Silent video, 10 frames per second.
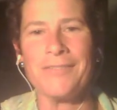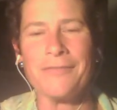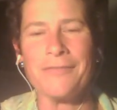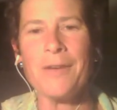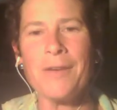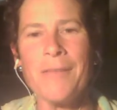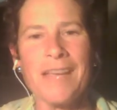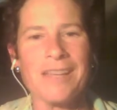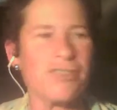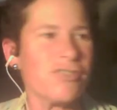If I went
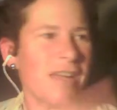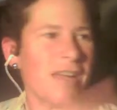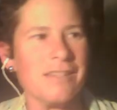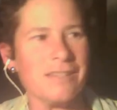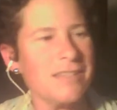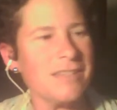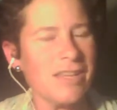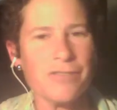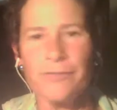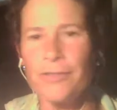back and tried to
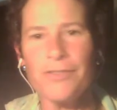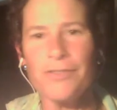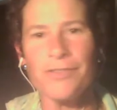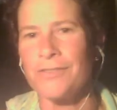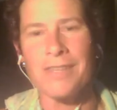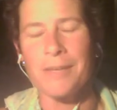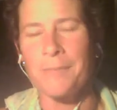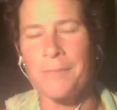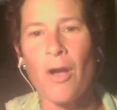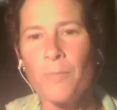teach flute students, I'd
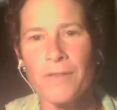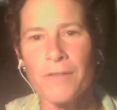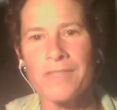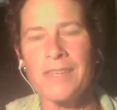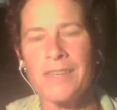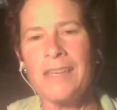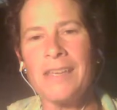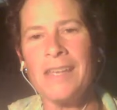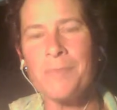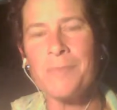be hopeless.
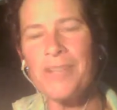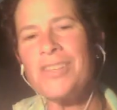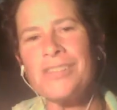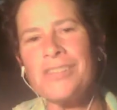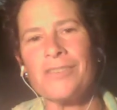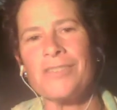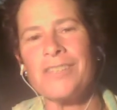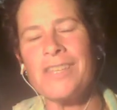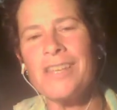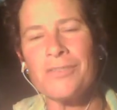It's much easier to
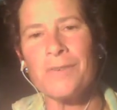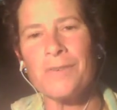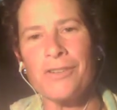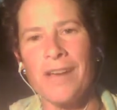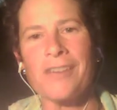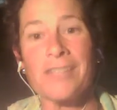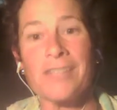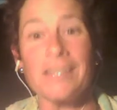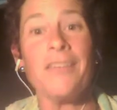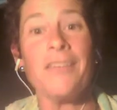teach it when you're
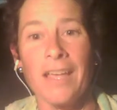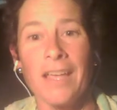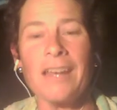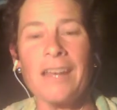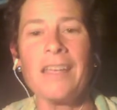actually living it.